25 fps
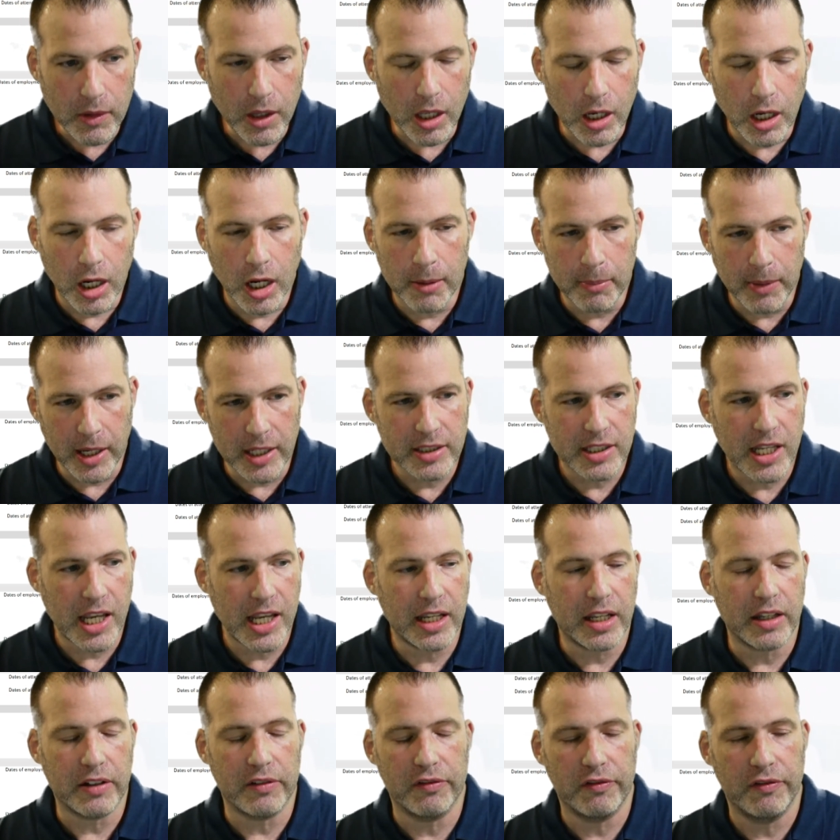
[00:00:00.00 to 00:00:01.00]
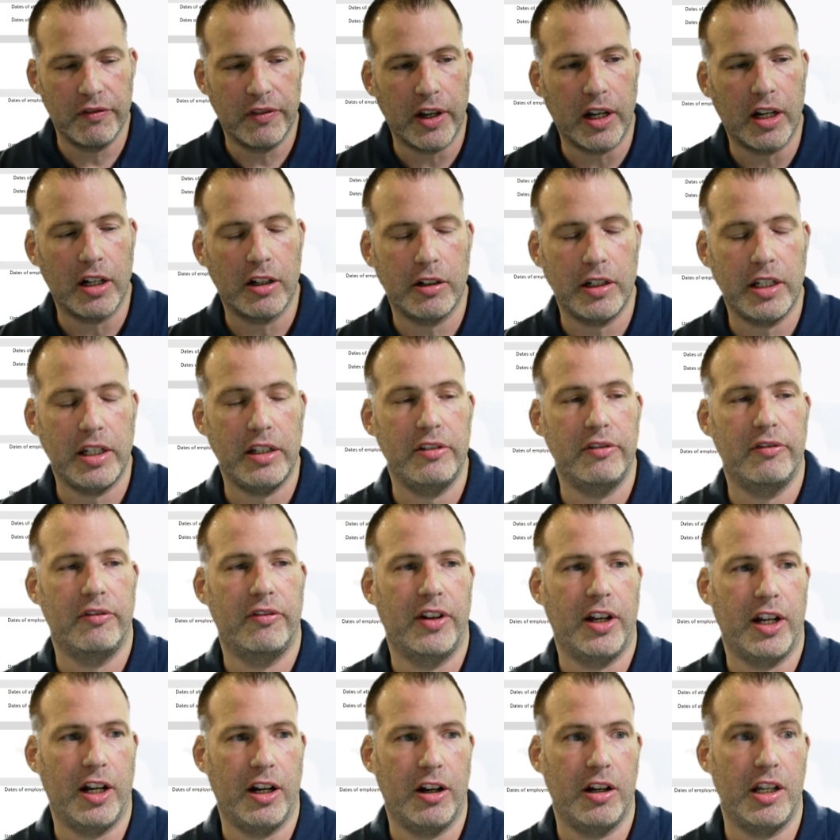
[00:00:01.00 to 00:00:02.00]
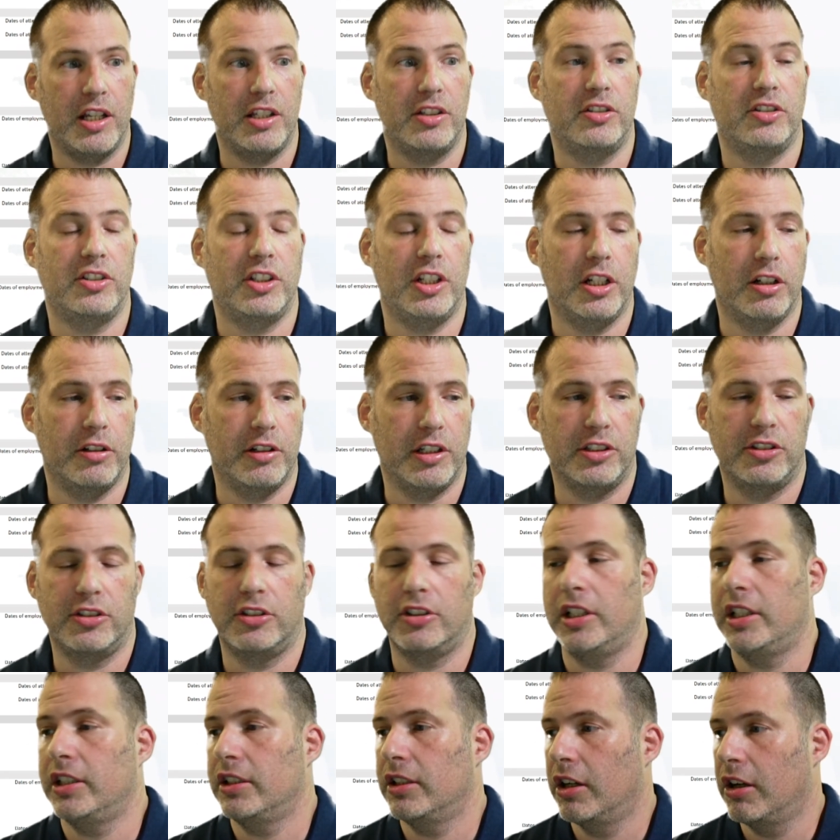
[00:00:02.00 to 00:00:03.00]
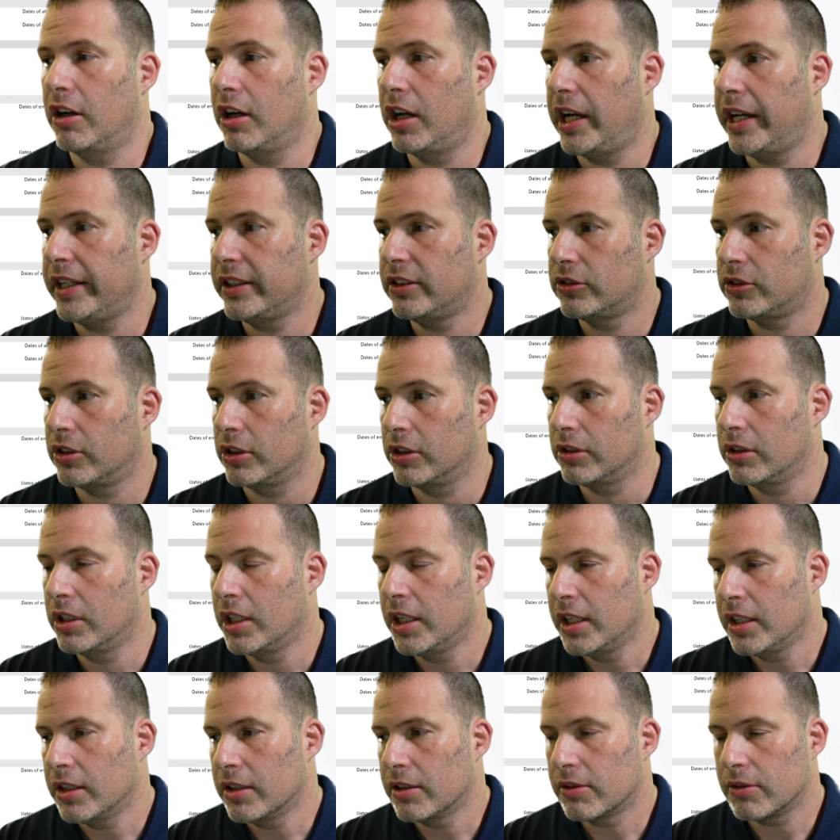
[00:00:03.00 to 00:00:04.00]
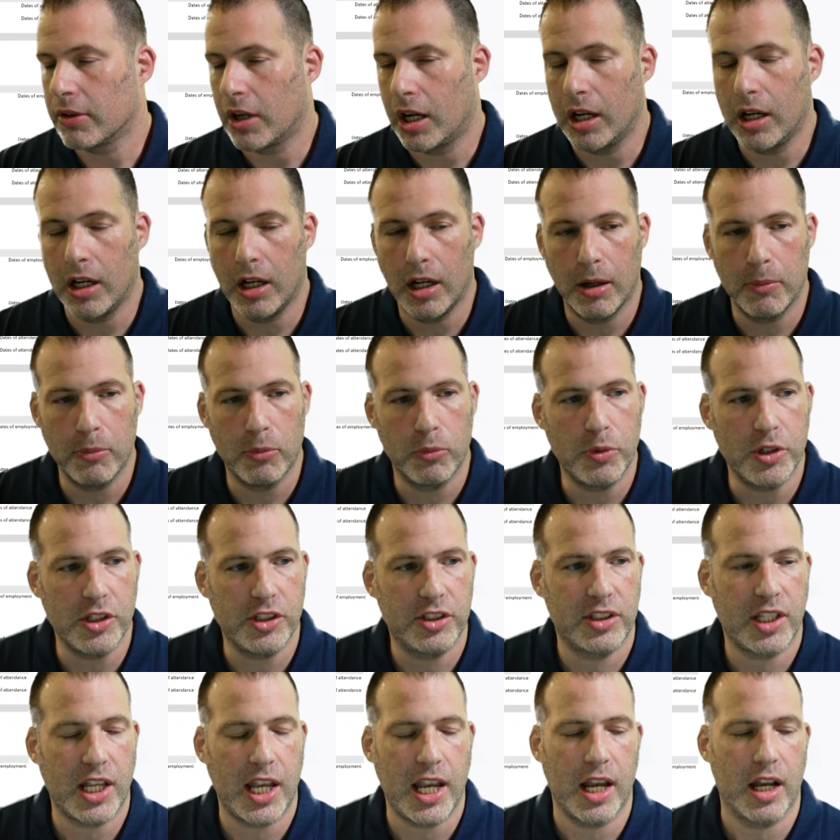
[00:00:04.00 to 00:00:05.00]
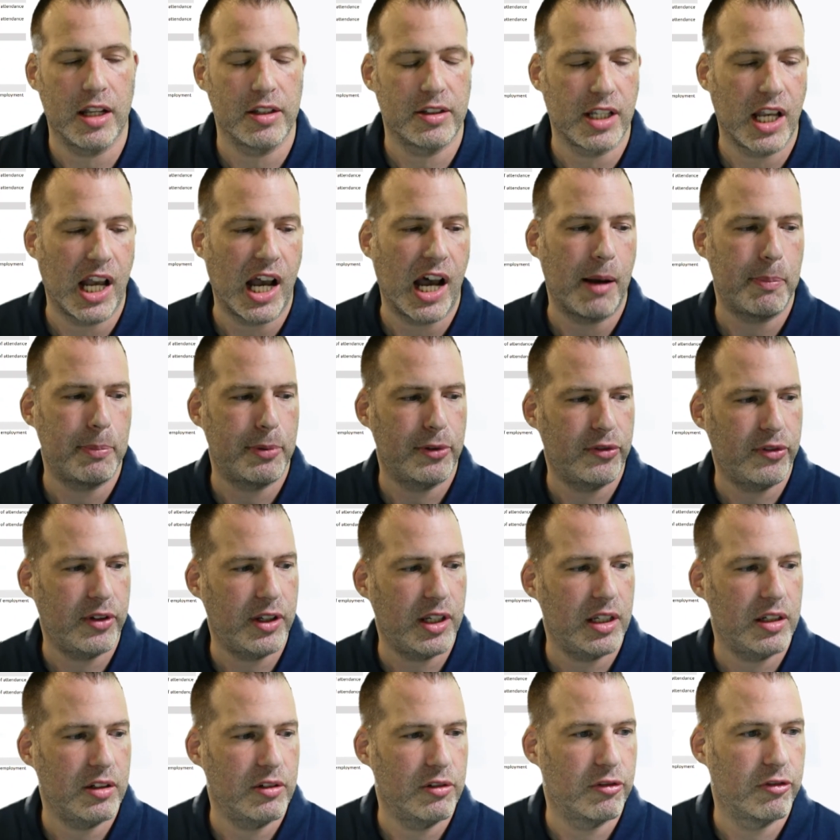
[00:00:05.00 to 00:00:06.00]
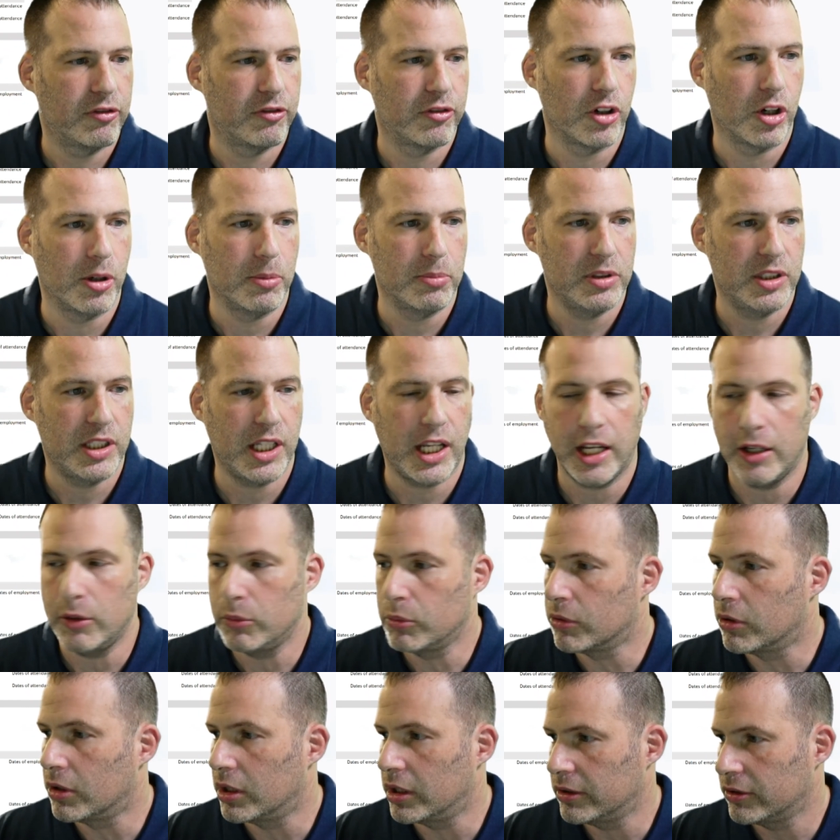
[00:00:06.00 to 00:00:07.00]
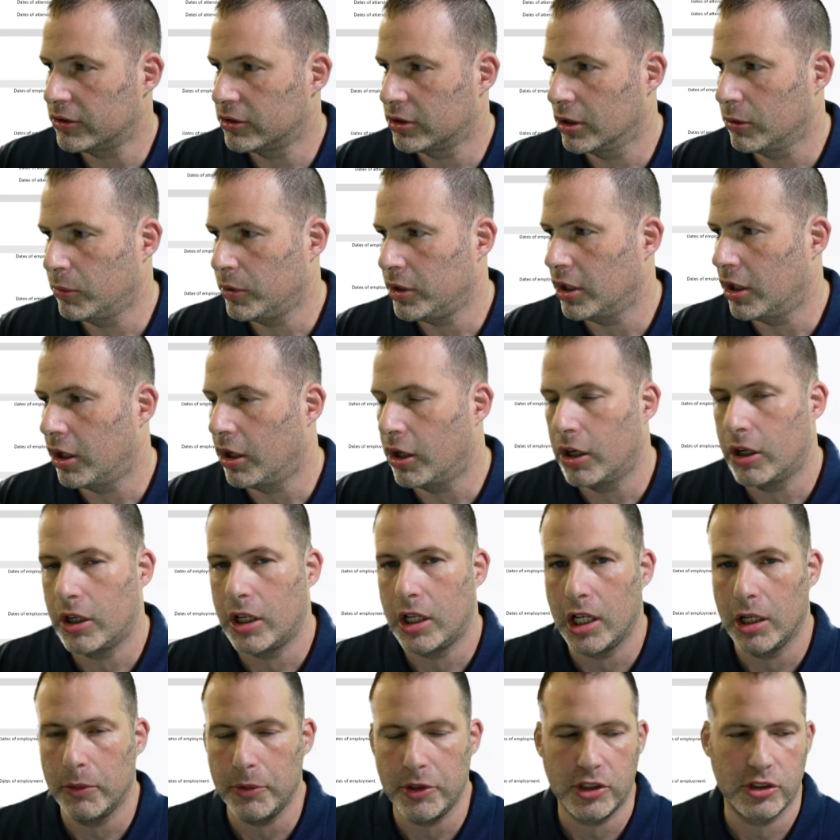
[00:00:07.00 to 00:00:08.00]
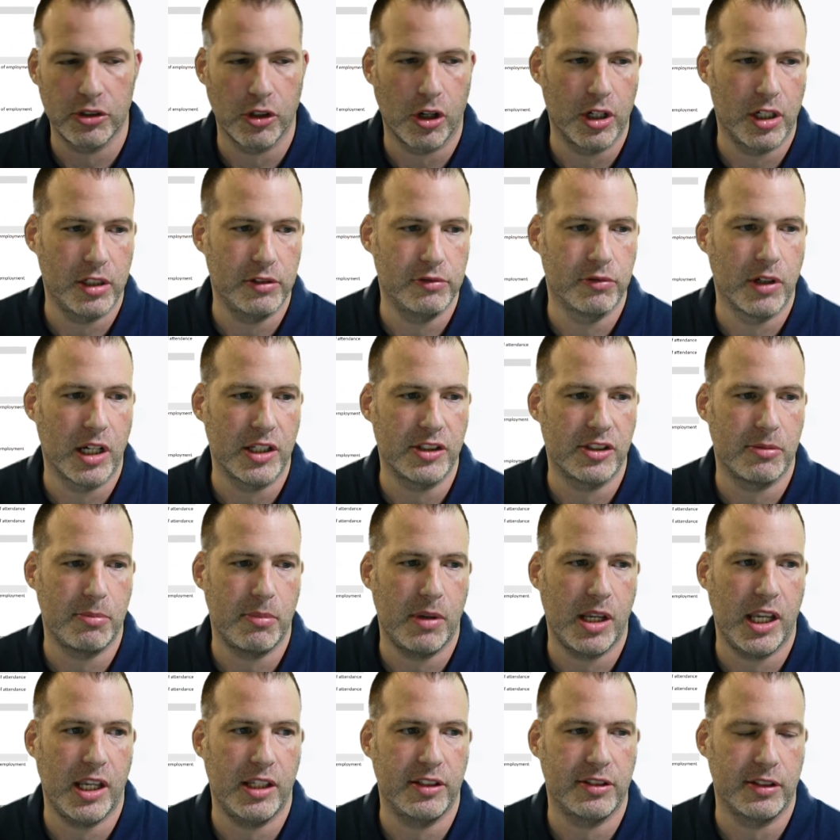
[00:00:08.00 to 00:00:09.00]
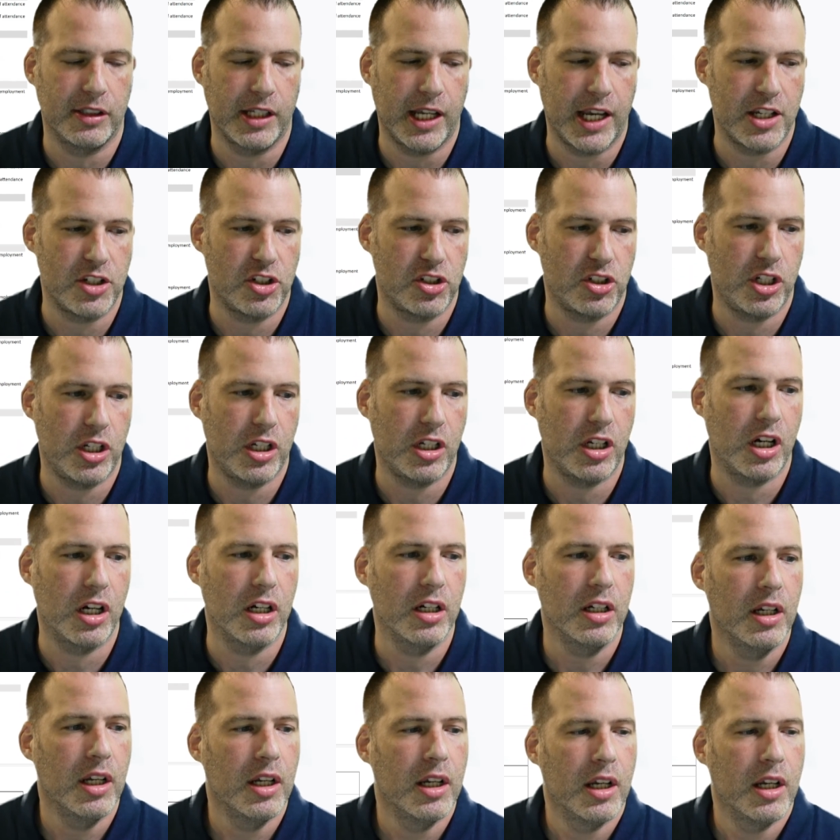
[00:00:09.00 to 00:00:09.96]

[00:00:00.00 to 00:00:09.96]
I take it very, very seriously, all right? So we stay on top of it from day one. So we started resumes last year.